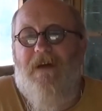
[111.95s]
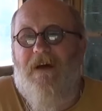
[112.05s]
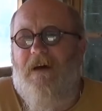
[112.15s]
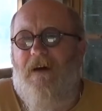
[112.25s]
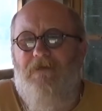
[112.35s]

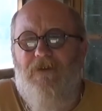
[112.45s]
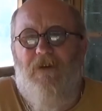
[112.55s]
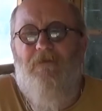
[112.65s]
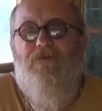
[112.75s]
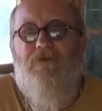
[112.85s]
I've
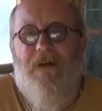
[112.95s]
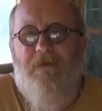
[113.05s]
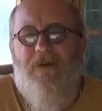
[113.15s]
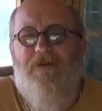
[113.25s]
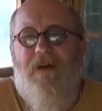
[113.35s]
got pretty
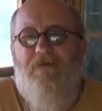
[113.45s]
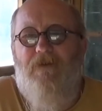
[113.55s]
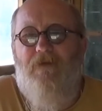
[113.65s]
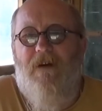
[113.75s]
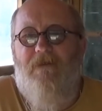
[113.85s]
much every
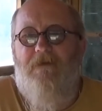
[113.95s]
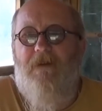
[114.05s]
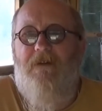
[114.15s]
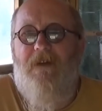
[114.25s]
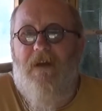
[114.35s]
one of them, I
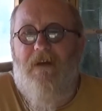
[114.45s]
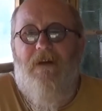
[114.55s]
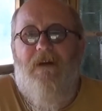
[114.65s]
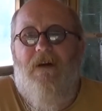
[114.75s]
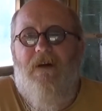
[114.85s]
think,
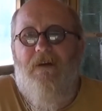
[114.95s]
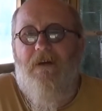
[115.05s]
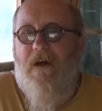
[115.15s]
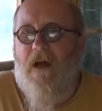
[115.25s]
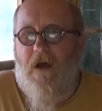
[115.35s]
and
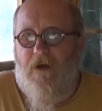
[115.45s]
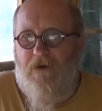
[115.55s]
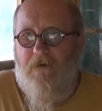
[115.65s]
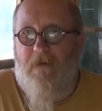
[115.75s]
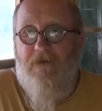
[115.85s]
you
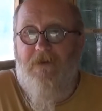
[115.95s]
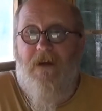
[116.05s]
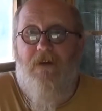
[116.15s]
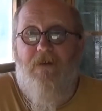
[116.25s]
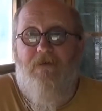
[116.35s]
can mostly
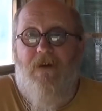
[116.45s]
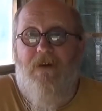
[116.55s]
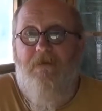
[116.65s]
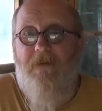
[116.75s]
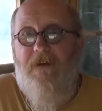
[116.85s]
only
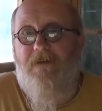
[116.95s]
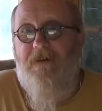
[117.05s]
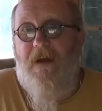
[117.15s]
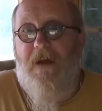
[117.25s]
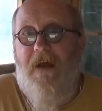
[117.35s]
find them in
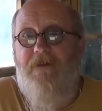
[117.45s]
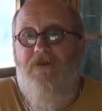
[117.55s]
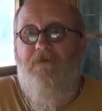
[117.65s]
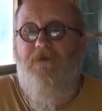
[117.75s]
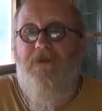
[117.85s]
second-hand
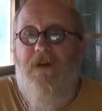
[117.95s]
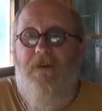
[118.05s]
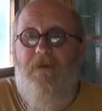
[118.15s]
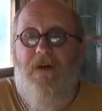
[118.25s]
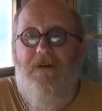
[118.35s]
shops, or certainly
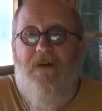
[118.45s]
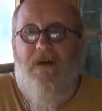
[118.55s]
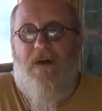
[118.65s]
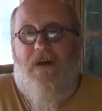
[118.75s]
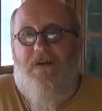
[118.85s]
when I
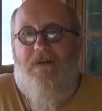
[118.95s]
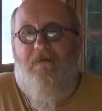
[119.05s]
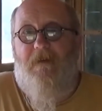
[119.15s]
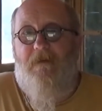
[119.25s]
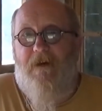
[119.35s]
started
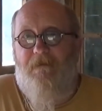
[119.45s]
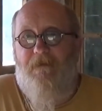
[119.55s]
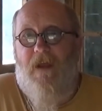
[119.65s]
collecting them they were.